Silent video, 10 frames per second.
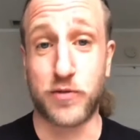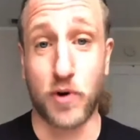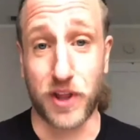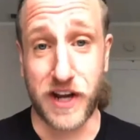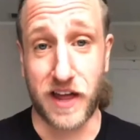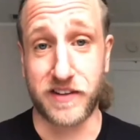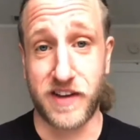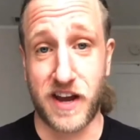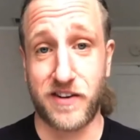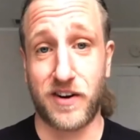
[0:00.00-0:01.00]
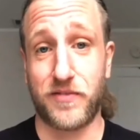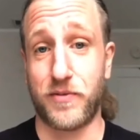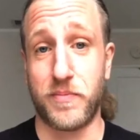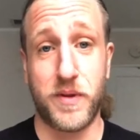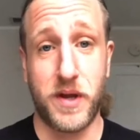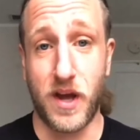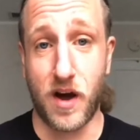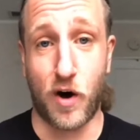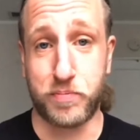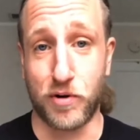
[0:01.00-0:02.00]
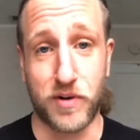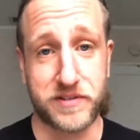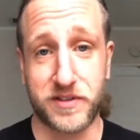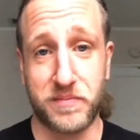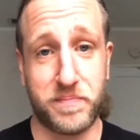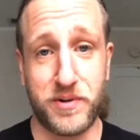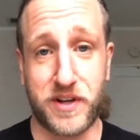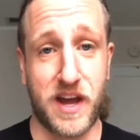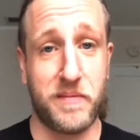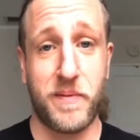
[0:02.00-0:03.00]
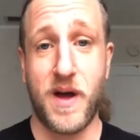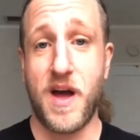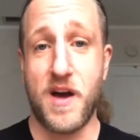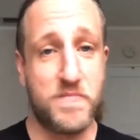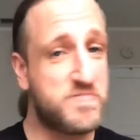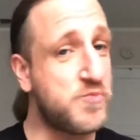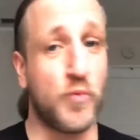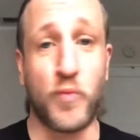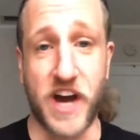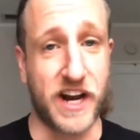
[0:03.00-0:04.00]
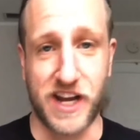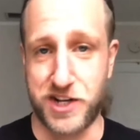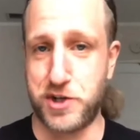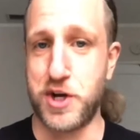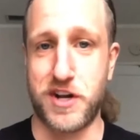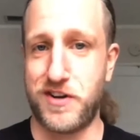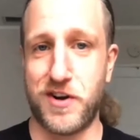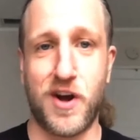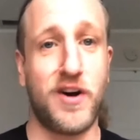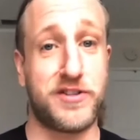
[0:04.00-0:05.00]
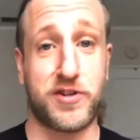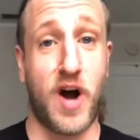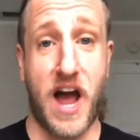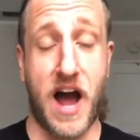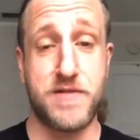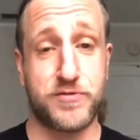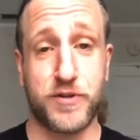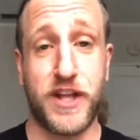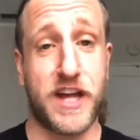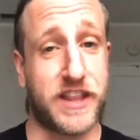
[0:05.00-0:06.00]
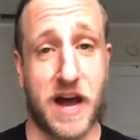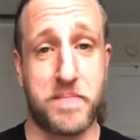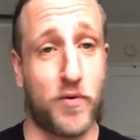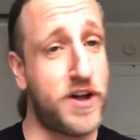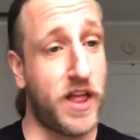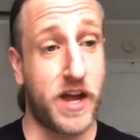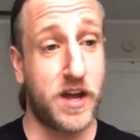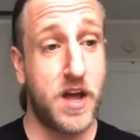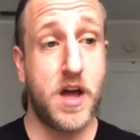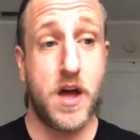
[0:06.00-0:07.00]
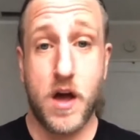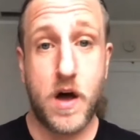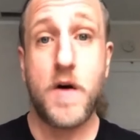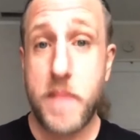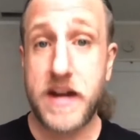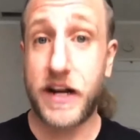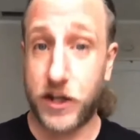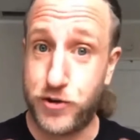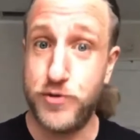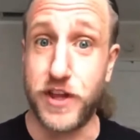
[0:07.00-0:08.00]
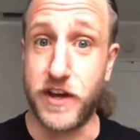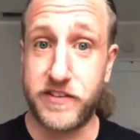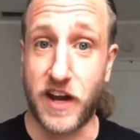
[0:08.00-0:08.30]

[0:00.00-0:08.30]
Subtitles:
Roland Alexander from the All Pro Wrestling Boot Camp. We got to get you in, And so I was really at that point like, oh man, I could do this.